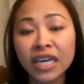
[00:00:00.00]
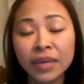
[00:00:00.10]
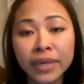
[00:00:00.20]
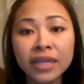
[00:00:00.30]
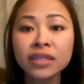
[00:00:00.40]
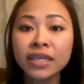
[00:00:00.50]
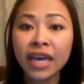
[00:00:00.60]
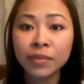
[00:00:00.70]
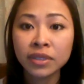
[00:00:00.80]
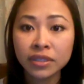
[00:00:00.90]
immediately
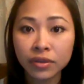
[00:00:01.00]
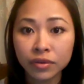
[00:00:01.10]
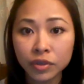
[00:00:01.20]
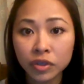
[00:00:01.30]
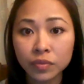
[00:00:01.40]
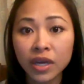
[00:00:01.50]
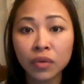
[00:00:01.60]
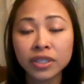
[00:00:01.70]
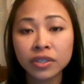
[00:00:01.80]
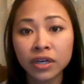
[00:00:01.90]
came into the room
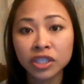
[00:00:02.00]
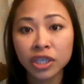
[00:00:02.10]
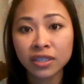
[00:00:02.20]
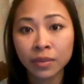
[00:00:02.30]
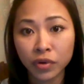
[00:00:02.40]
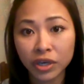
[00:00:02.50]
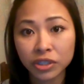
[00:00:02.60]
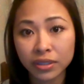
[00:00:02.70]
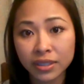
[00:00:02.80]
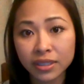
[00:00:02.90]
and we started chest
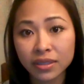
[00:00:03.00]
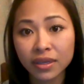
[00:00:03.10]
compressions.